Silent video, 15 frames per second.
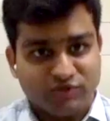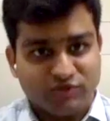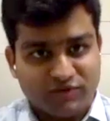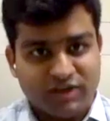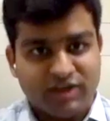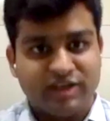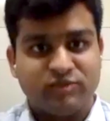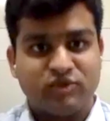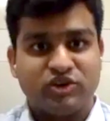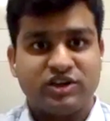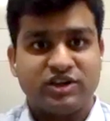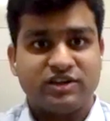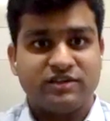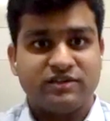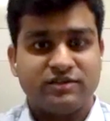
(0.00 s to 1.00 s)
you feel
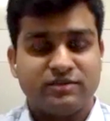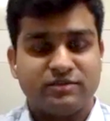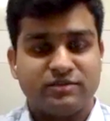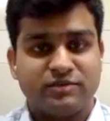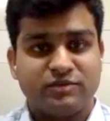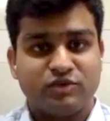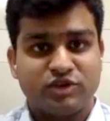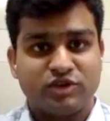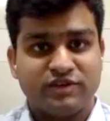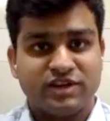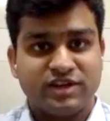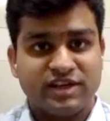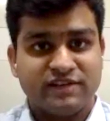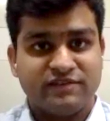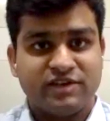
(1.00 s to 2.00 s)
demotivated
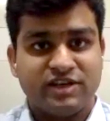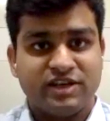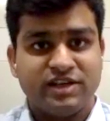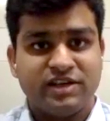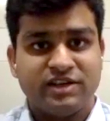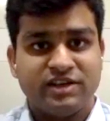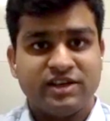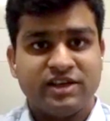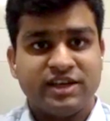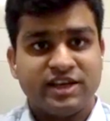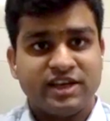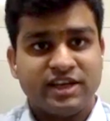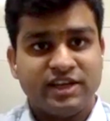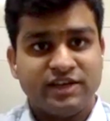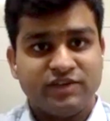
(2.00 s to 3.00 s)
motivated every day
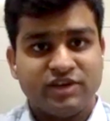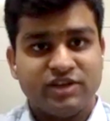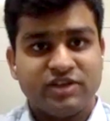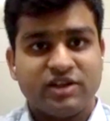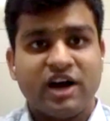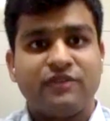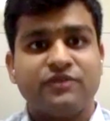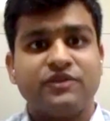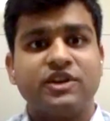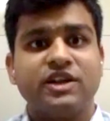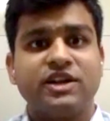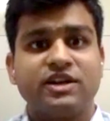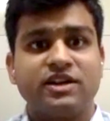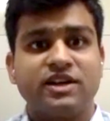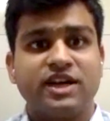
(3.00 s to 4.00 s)
even after
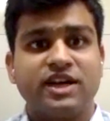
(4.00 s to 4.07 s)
